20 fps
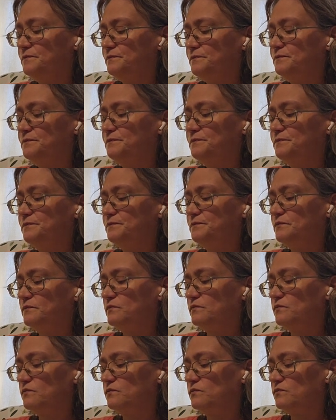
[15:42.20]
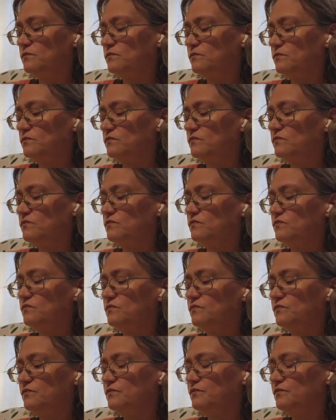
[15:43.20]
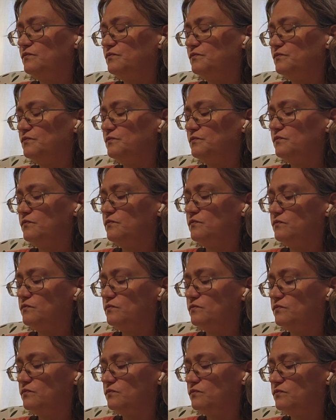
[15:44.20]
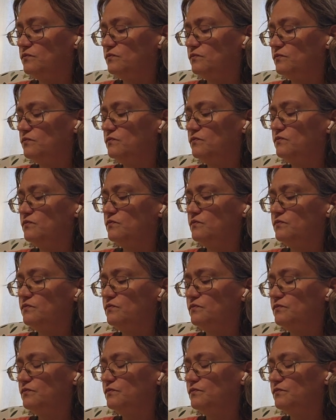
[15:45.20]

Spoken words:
No one is speaking in this clip.